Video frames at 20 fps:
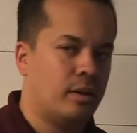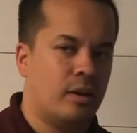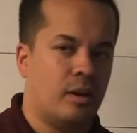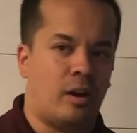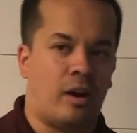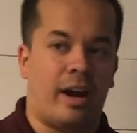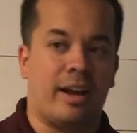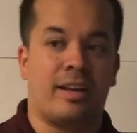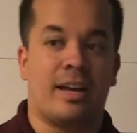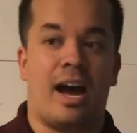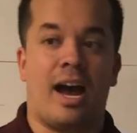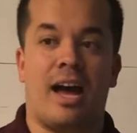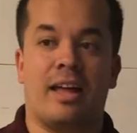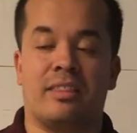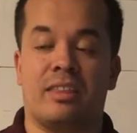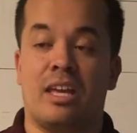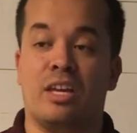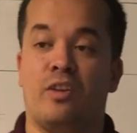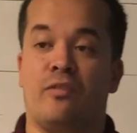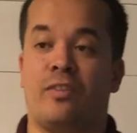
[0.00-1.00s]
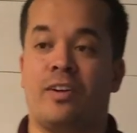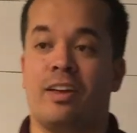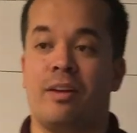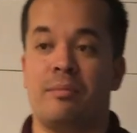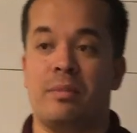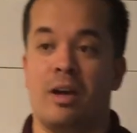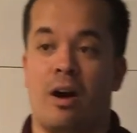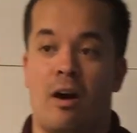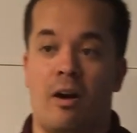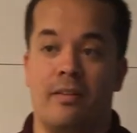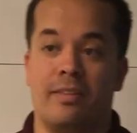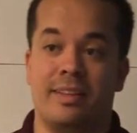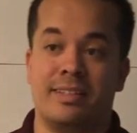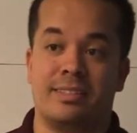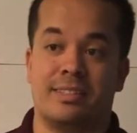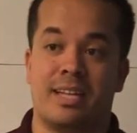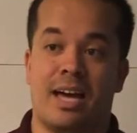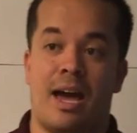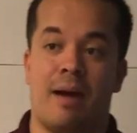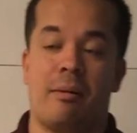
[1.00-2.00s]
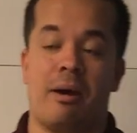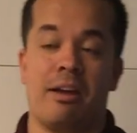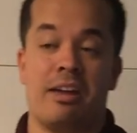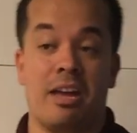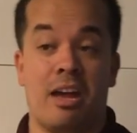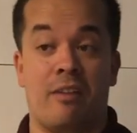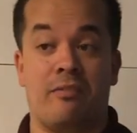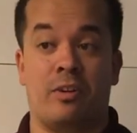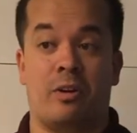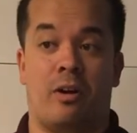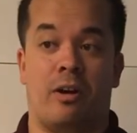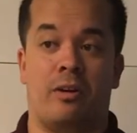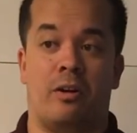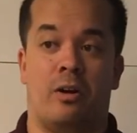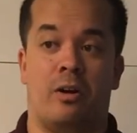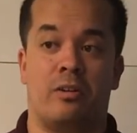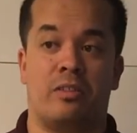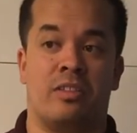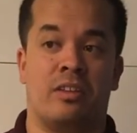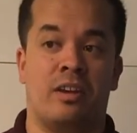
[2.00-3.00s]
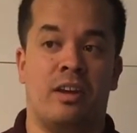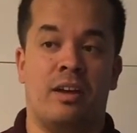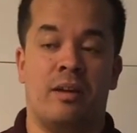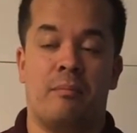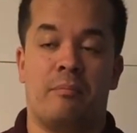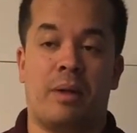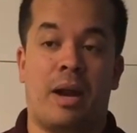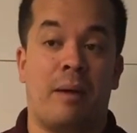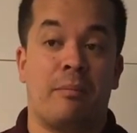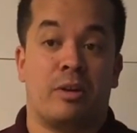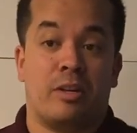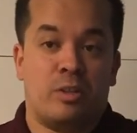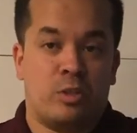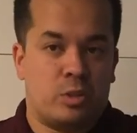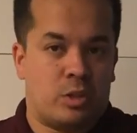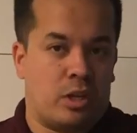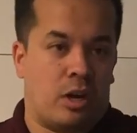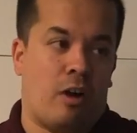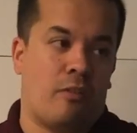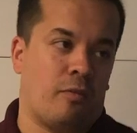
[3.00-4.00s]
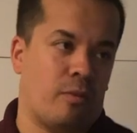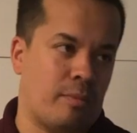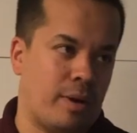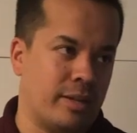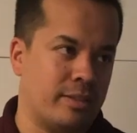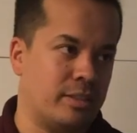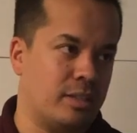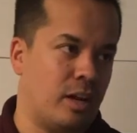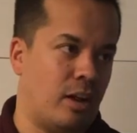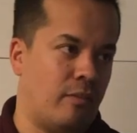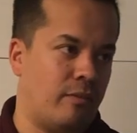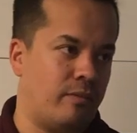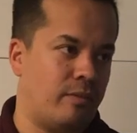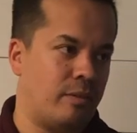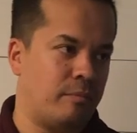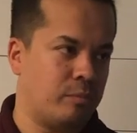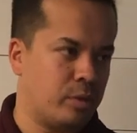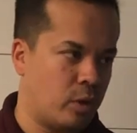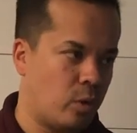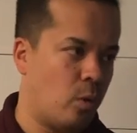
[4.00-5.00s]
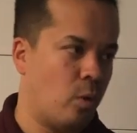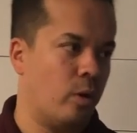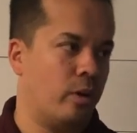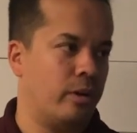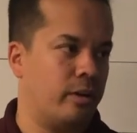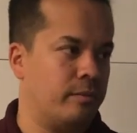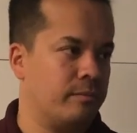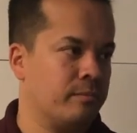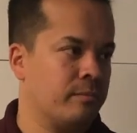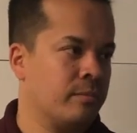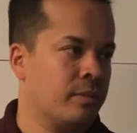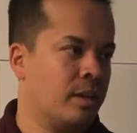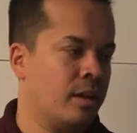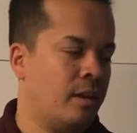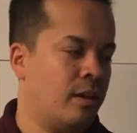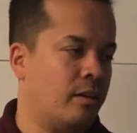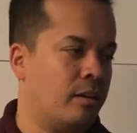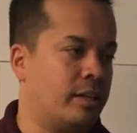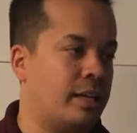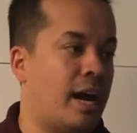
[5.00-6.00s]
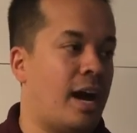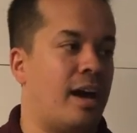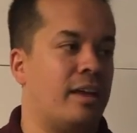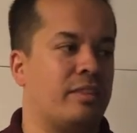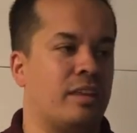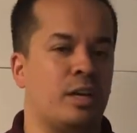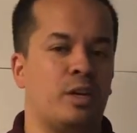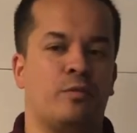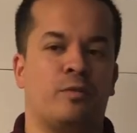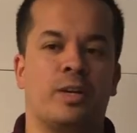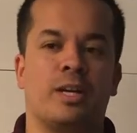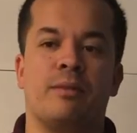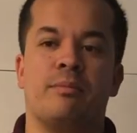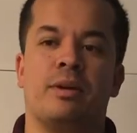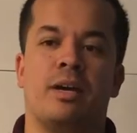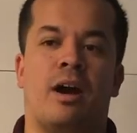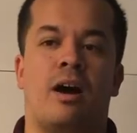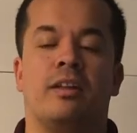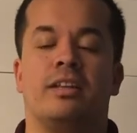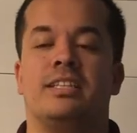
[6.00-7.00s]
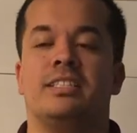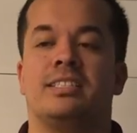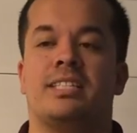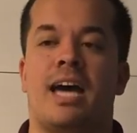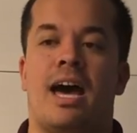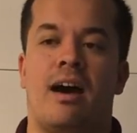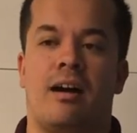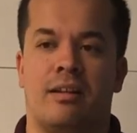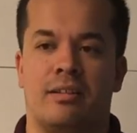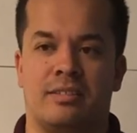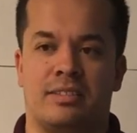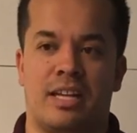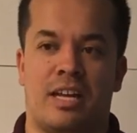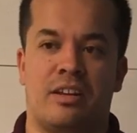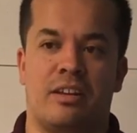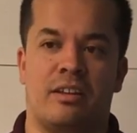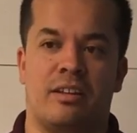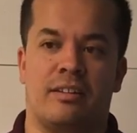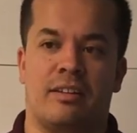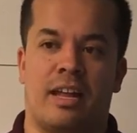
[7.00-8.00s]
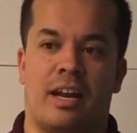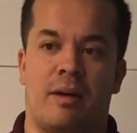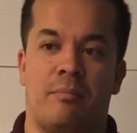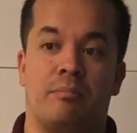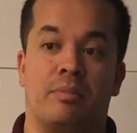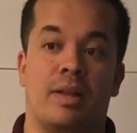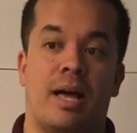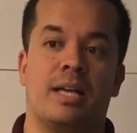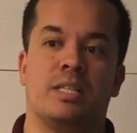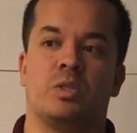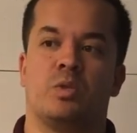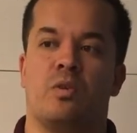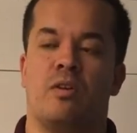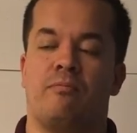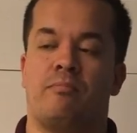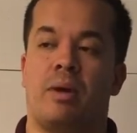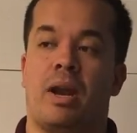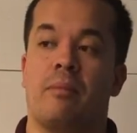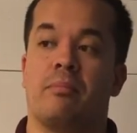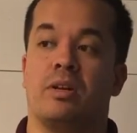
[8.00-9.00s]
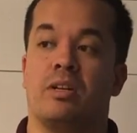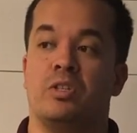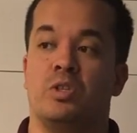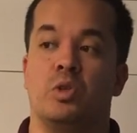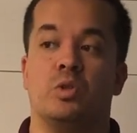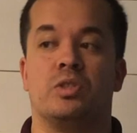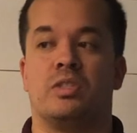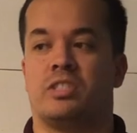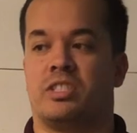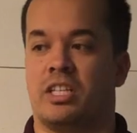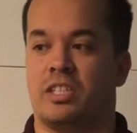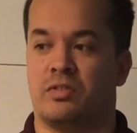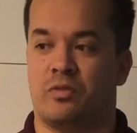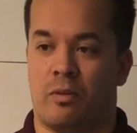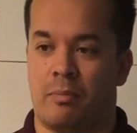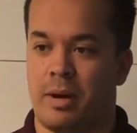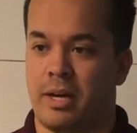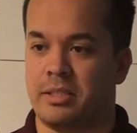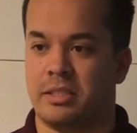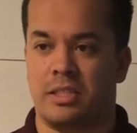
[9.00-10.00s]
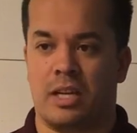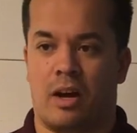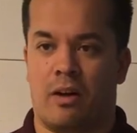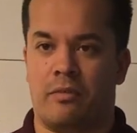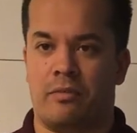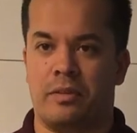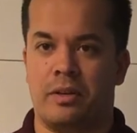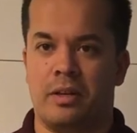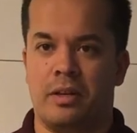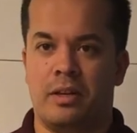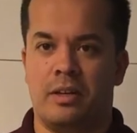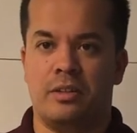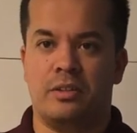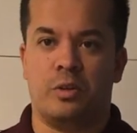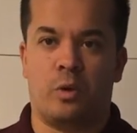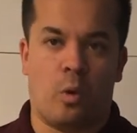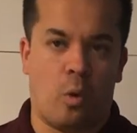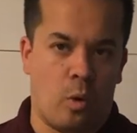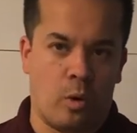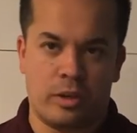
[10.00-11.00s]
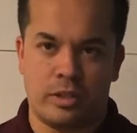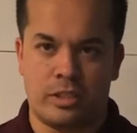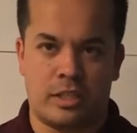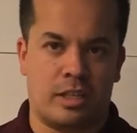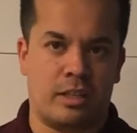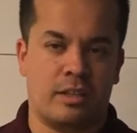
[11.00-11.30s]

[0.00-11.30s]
All right, God, thank you for giving me all this time I have here on earth, but I'm going to use it all for myself. I'm going to hoard it. God, thank you for giving me all these talents that, that I'm blessed with, but I'm going to use it just for myself. You're hoarding it.